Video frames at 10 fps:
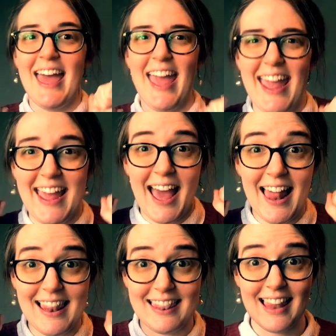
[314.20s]
a
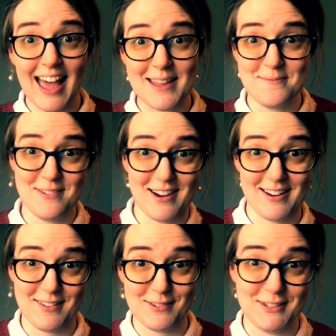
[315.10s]

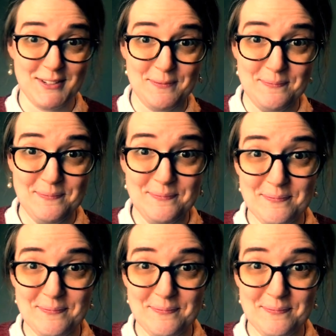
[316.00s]
library room.